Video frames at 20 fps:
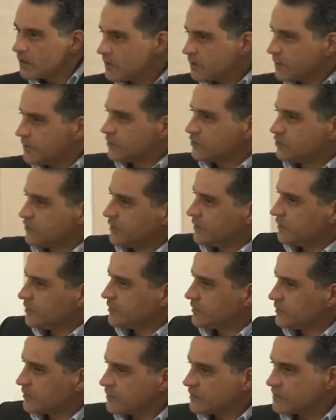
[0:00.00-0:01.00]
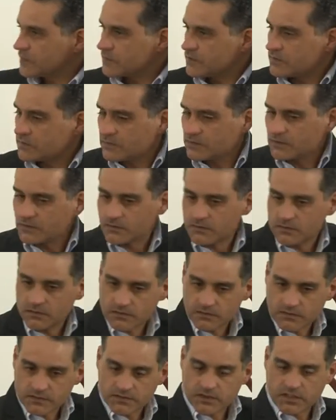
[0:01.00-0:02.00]
between the
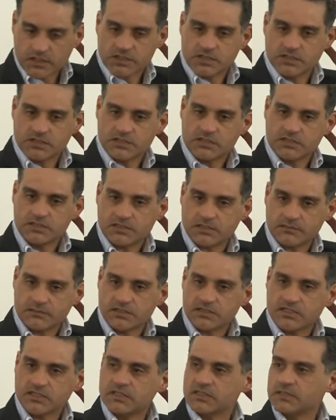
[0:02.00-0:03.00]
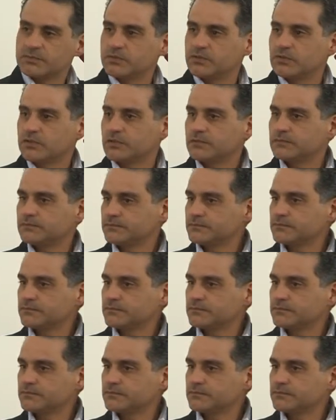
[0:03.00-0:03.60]
uh, education system in Singapore